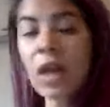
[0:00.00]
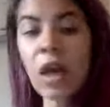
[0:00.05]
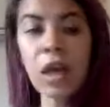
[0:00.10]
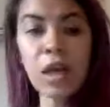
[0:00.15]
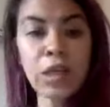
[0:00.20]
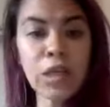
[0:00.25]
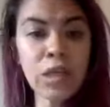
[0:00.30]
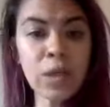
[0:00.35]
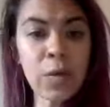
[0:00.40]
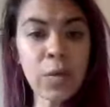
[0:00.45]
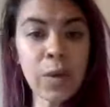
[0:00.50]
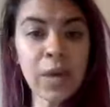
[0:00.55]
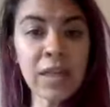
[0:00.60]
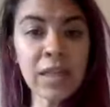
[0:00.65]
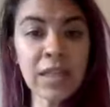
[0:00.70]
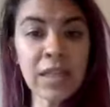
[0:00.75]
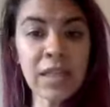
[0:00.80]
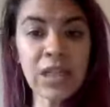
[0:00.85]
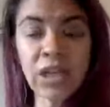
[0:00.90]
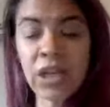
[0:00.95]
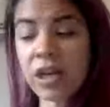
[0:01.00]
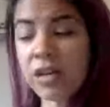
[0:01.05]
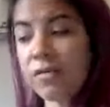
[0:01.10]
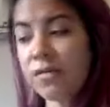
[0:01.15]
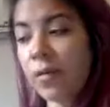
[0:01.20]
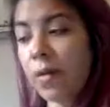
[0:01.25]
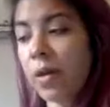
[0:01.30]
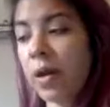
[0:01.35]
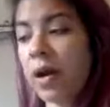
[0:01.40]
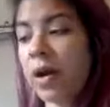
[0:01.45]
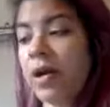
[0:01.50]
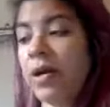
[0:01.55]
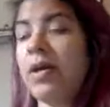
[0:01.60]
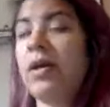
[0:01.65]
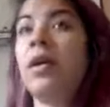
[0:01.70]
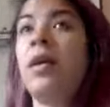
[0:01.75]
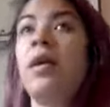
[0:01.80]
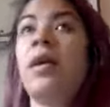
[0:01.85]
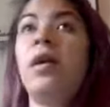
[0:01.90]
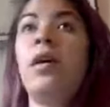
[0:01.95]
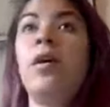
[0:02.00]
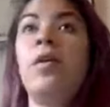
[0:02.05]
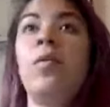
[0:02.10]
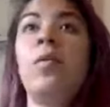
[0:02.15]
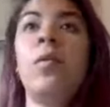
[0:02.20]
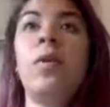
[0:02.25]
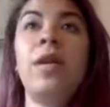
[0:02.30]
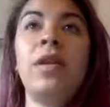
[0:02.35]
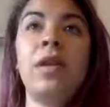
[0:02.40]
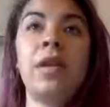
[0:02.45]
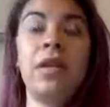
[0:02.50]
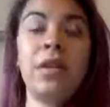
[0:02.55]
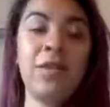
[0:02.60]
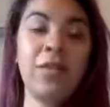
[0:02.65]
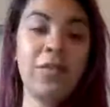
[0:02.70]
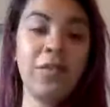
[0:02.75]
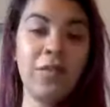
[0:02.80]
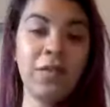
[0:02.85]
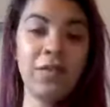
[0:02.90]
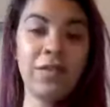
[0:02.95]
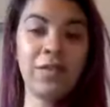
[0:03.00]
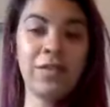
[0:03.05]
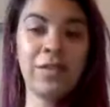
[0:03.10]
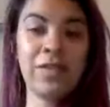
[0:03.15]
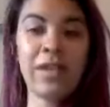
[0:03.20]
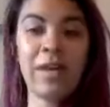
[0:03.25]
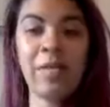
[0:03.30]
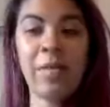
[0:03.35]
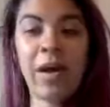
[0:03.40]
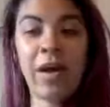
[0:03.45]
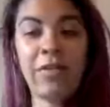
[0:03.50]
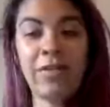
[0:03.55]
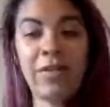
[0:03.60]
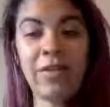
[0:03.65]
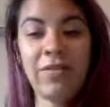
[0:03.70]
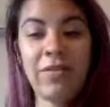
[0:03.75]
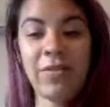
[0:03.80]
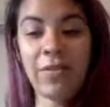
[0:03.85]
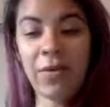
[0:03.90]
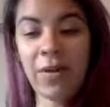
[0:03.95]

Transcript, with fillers: So what is this good for? What can you use Amavi for?